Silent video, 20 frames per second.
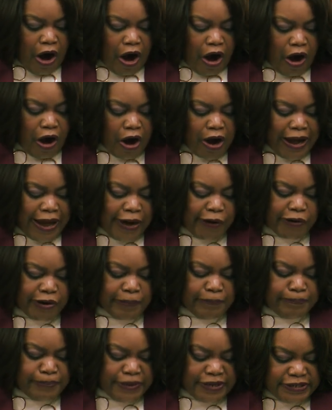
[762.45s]
are our
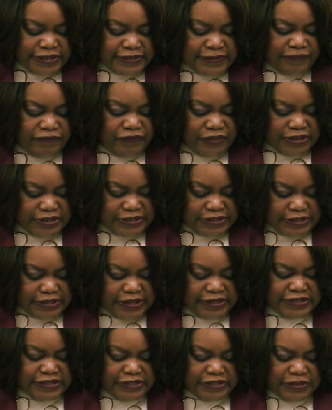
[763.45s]
best defense
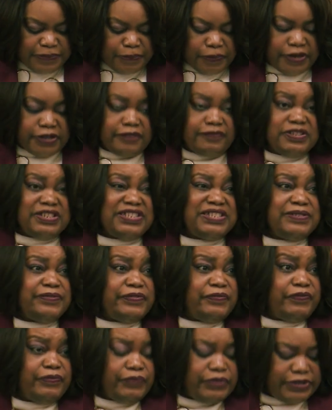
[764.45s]
against the spread of
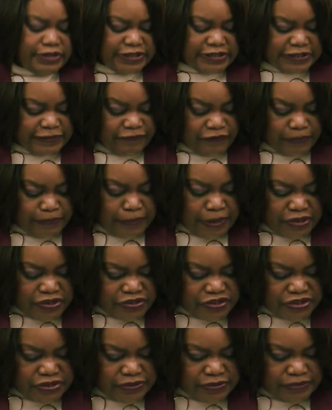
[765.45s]

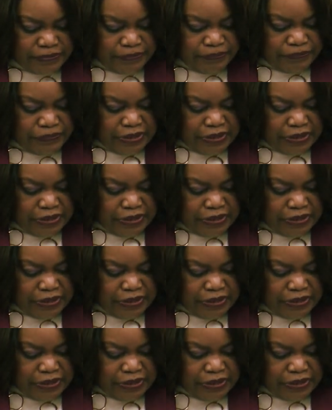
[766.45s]
disinformation